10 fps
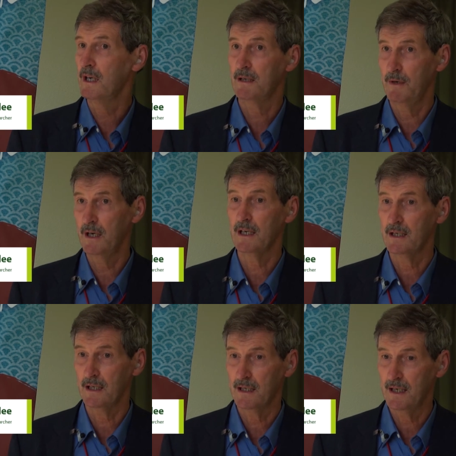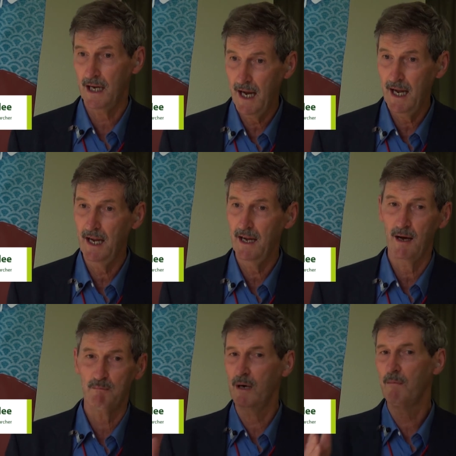experiencing today
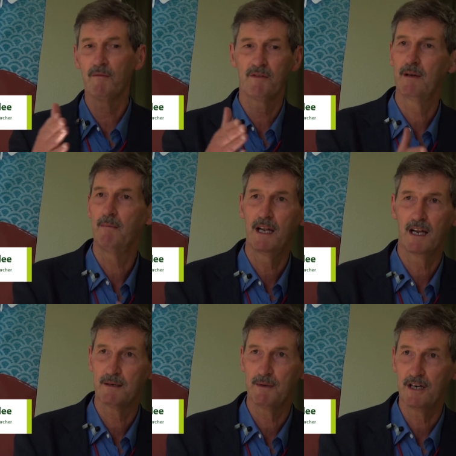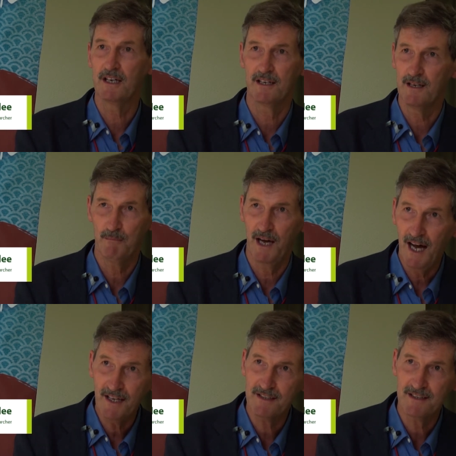are problems that have been experienced in the
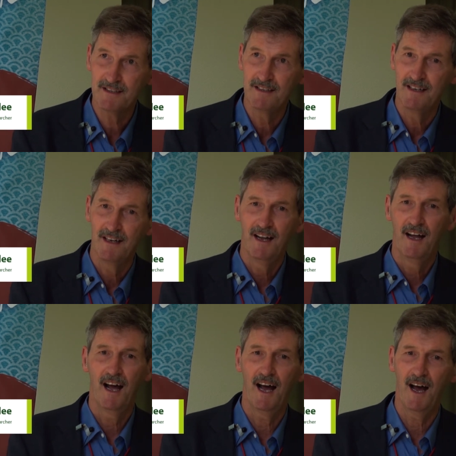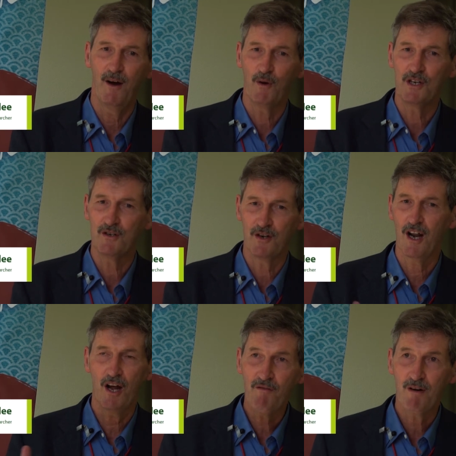past. Uh, we should
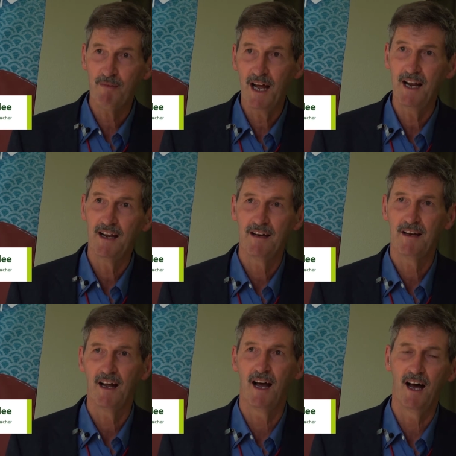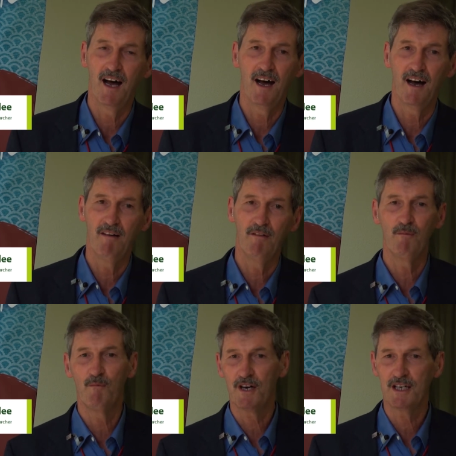learn from that.
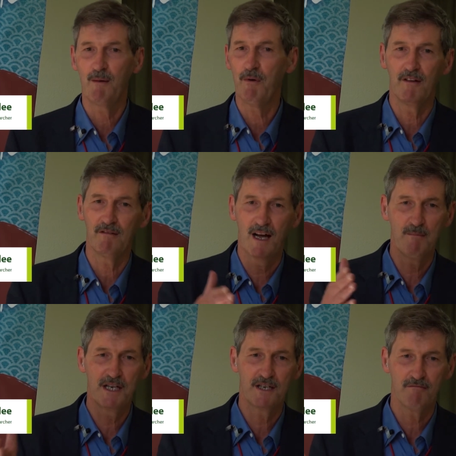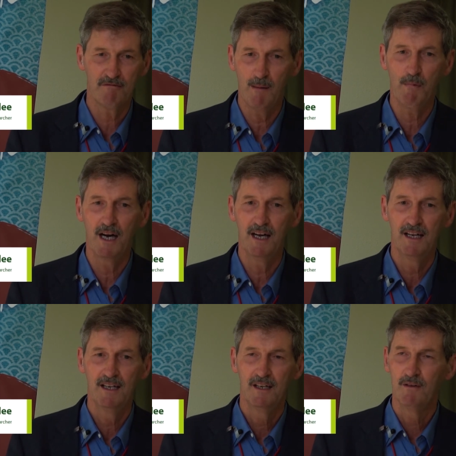Um, for example, I mentioned rubber.
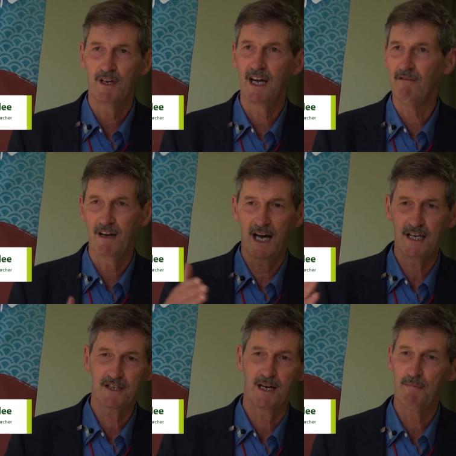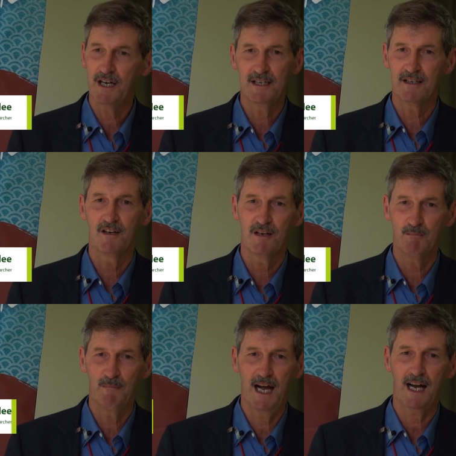We have large companies
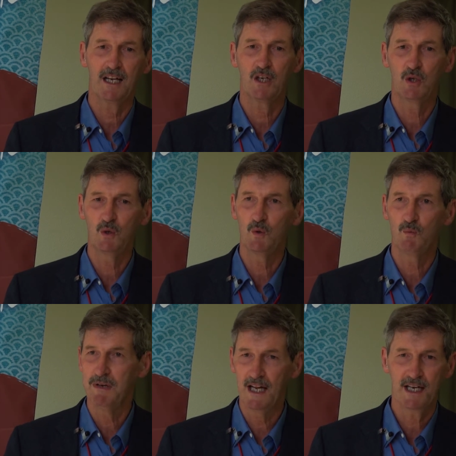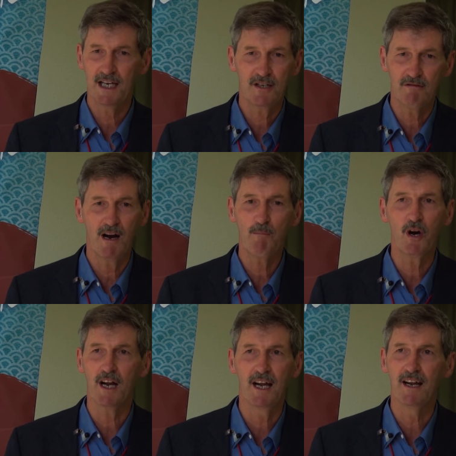going back to plantation
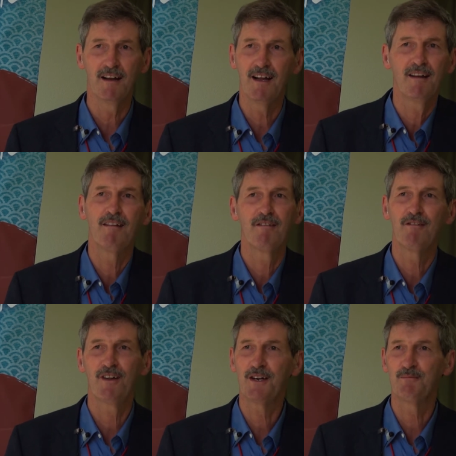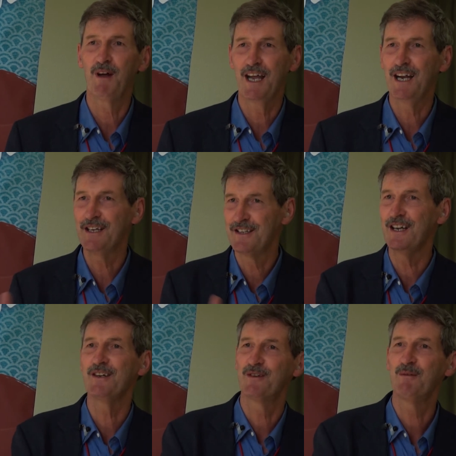rubber again. That doesn't make any
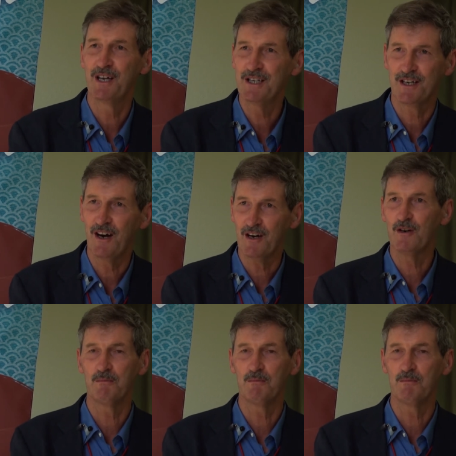sense from a historical